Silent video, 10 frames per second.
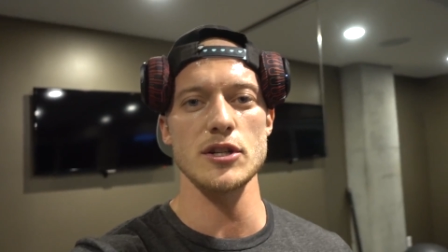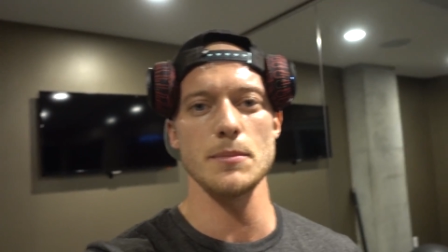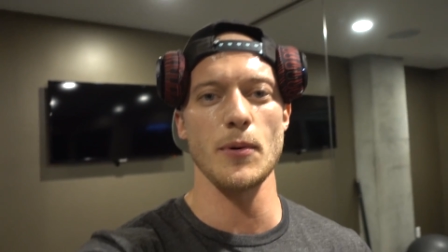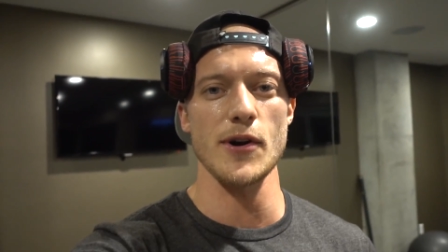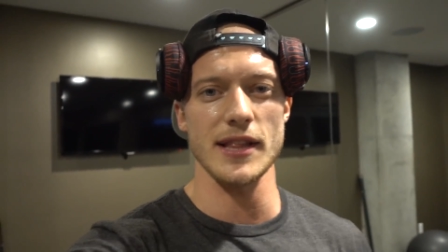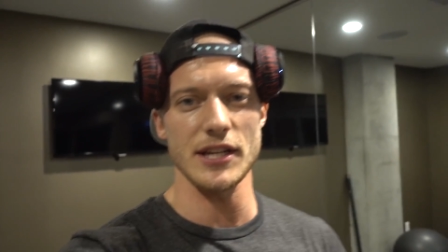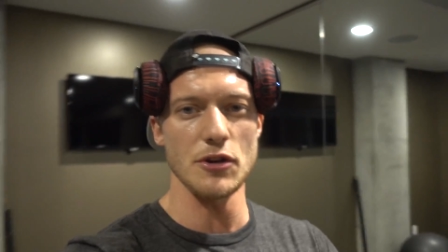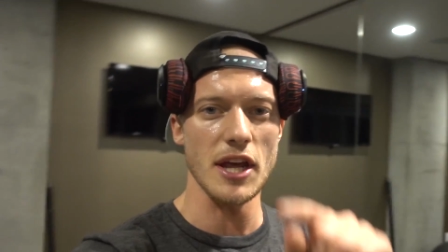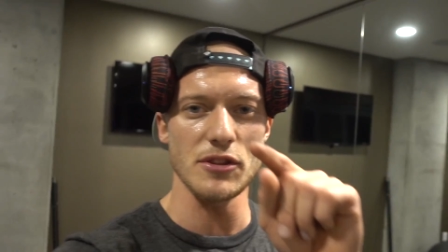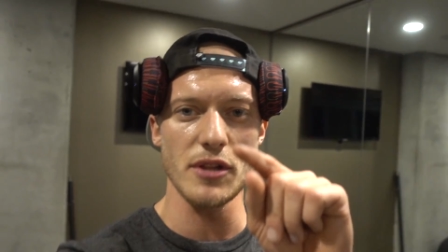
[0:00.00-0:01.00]
most importantly,
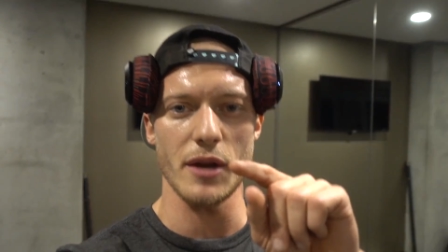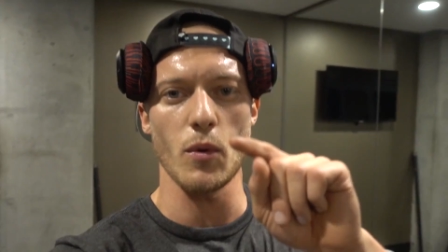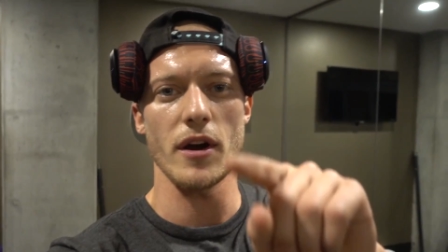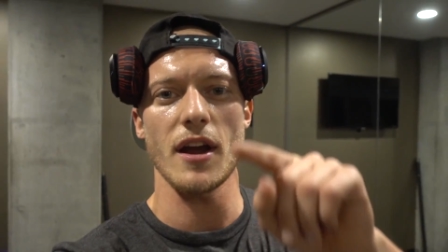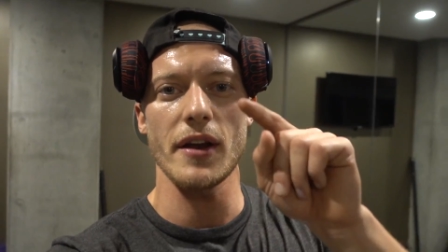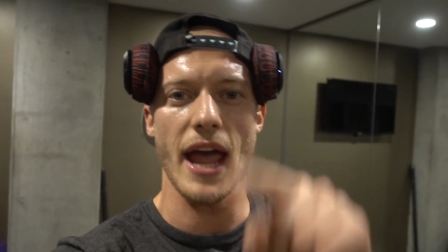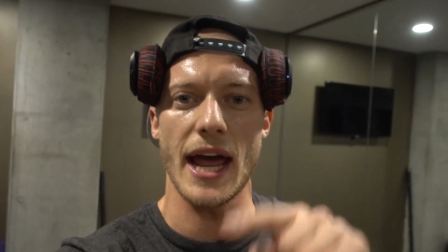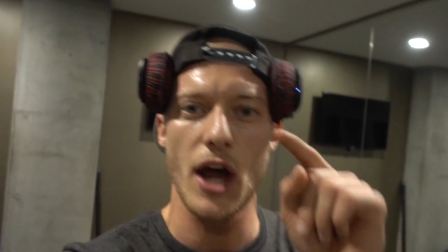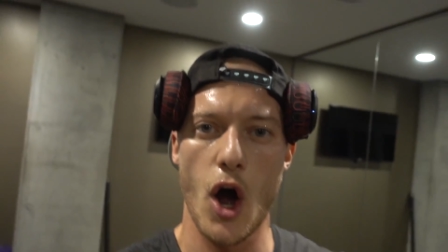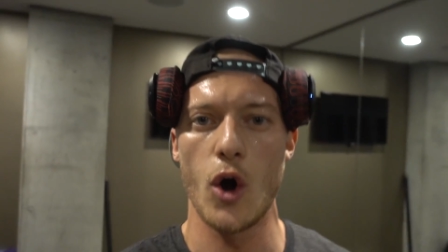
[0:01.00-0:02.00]
you can do that workout
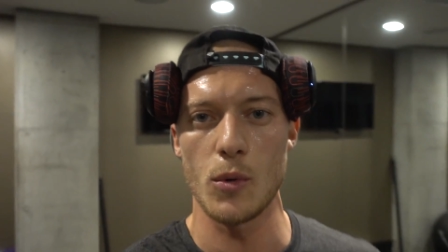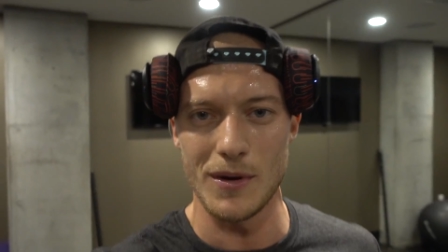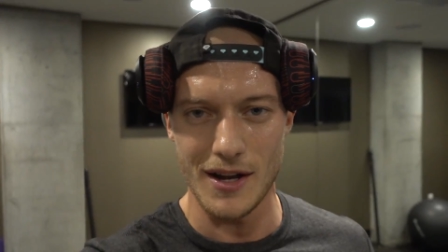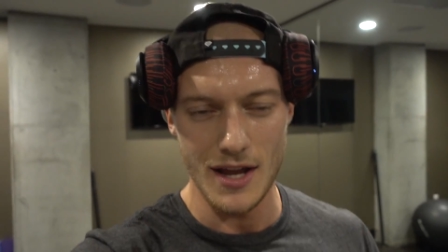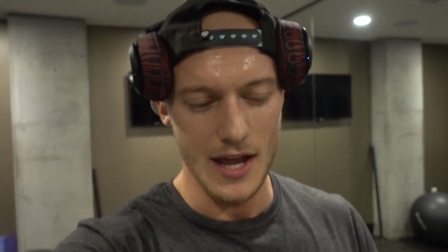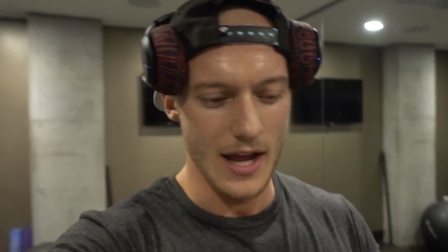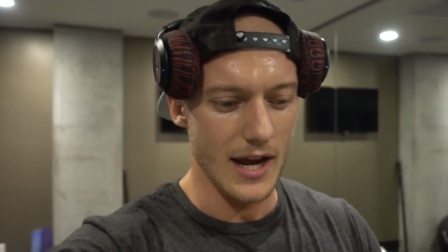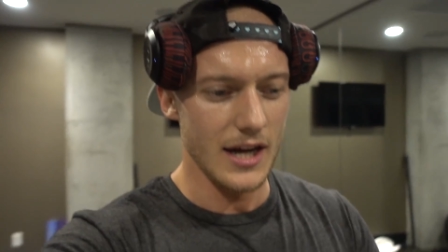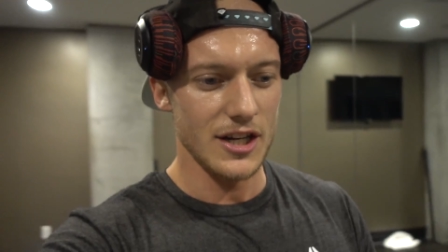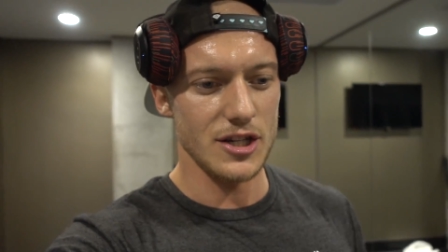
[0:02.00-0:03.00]
at home.
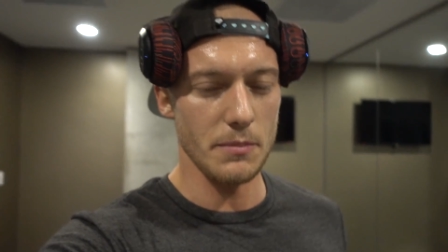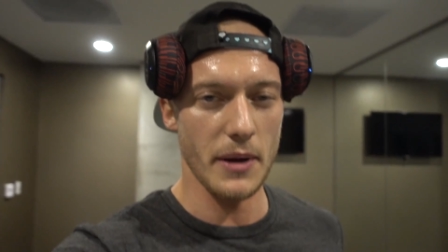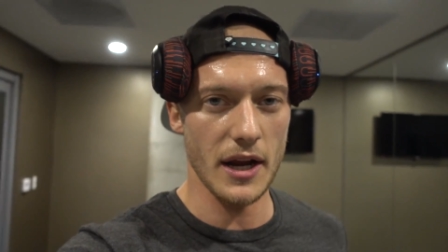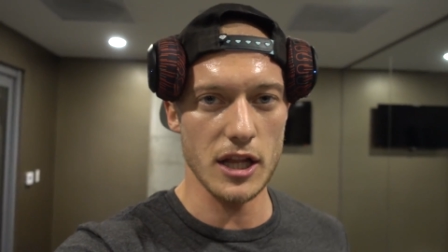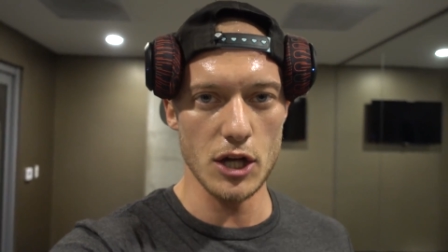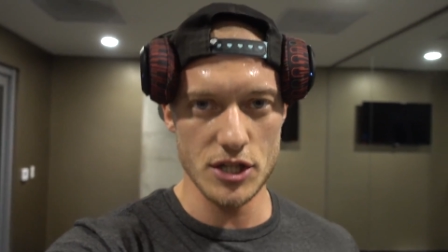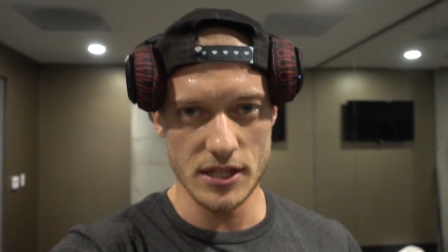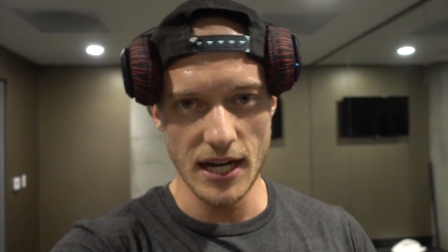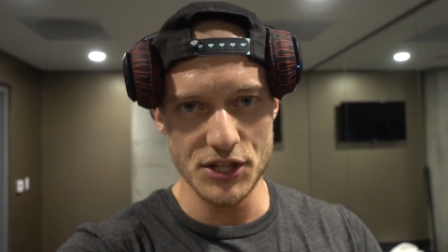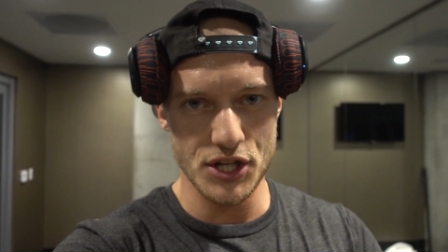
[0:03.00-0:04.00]
So pay close
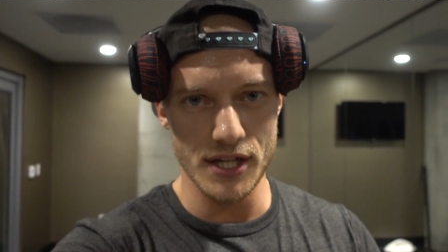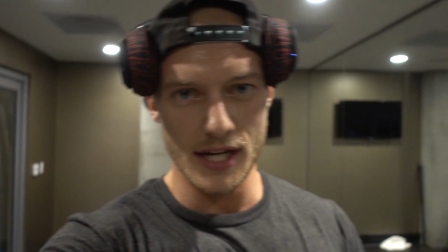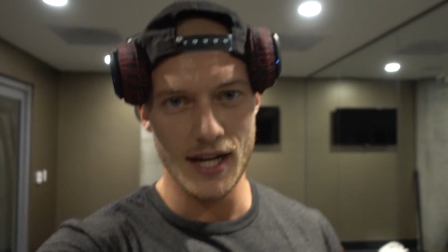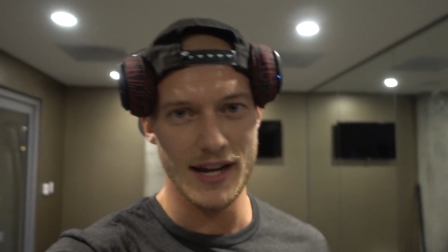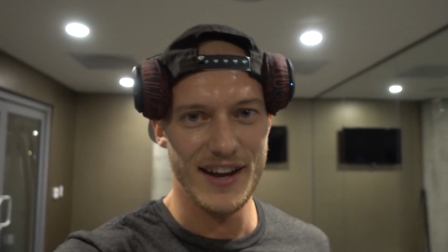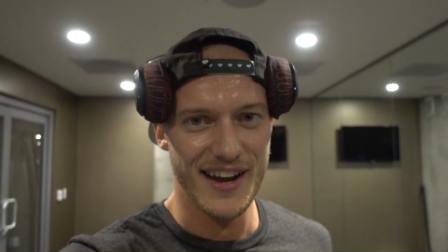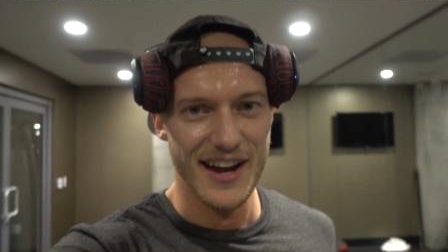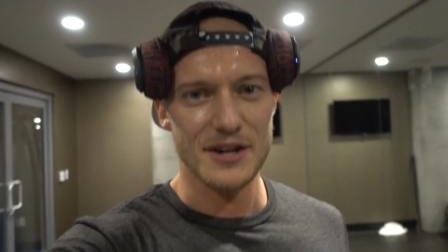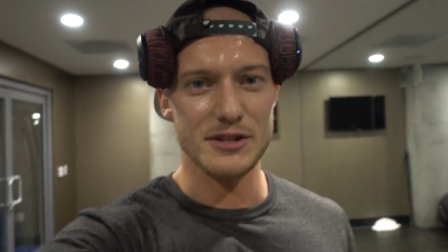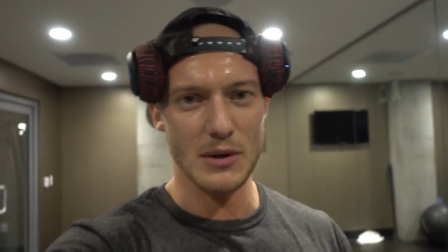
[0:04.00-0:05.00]
attention
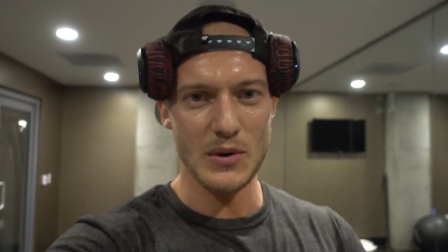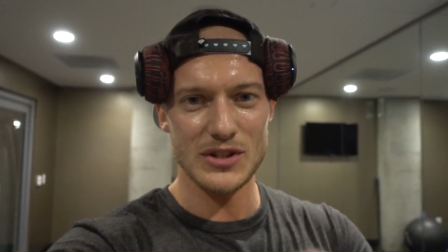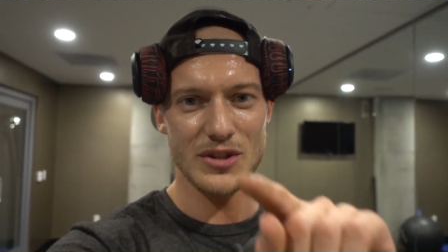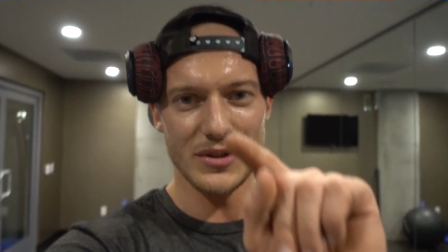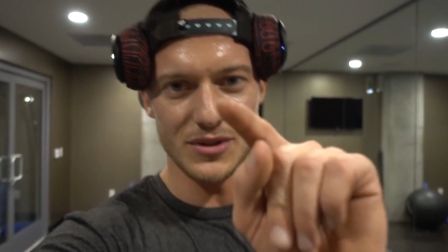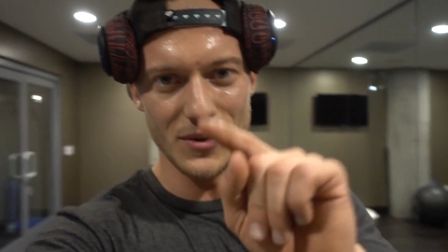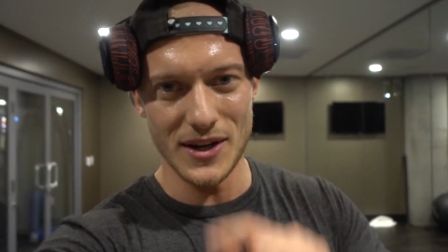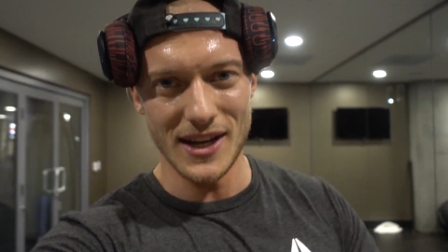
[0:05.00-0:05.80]
because I want you to do